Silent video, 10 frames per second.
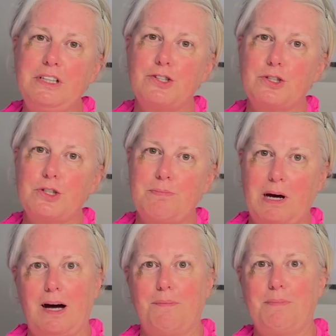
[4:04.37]
features
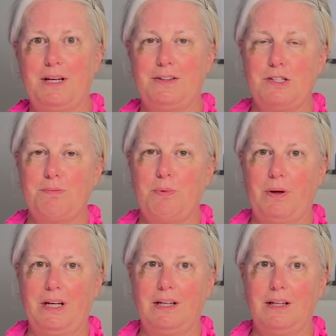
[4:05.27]
pop at this
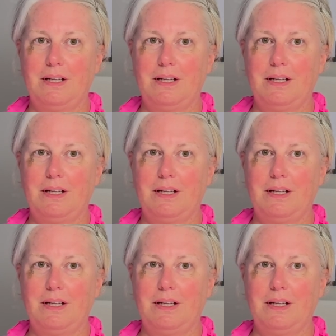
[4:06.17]
point.